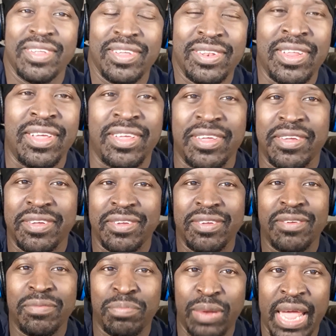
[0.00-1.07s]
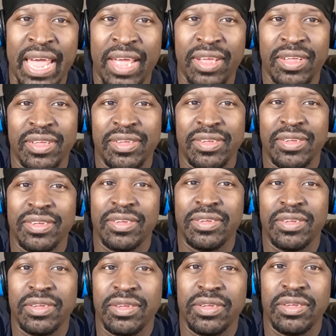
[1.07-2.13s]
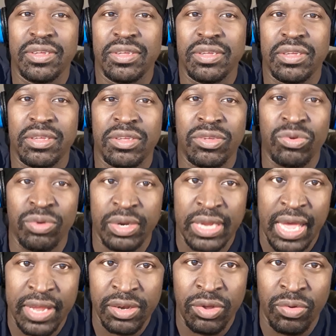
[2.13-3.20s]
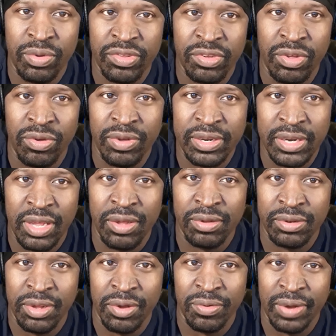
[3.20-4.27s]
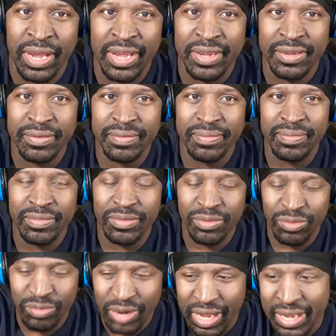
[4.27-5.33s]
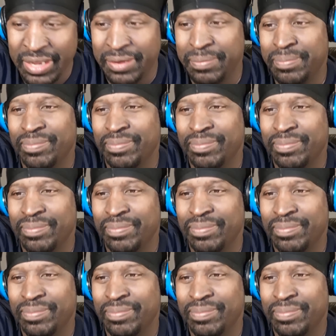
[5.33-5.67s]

look, black, you and I know what's going on, though, right? Right.